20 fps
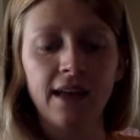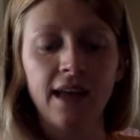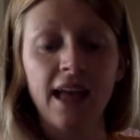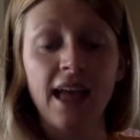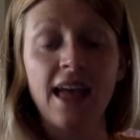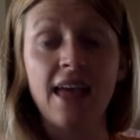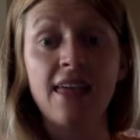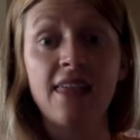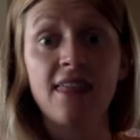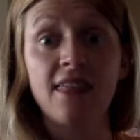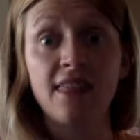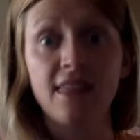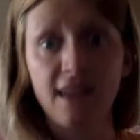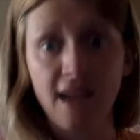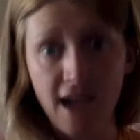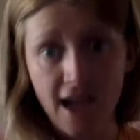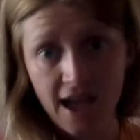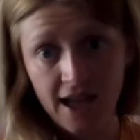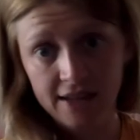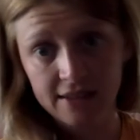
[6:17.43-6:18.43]
And
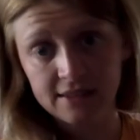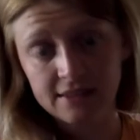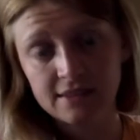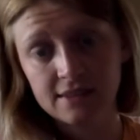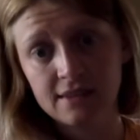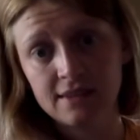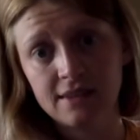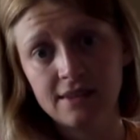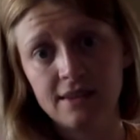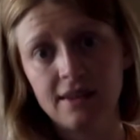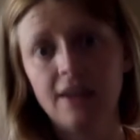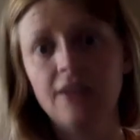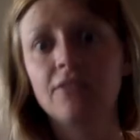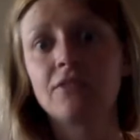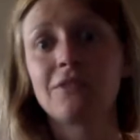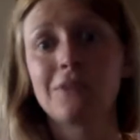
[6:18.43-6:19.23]
that, of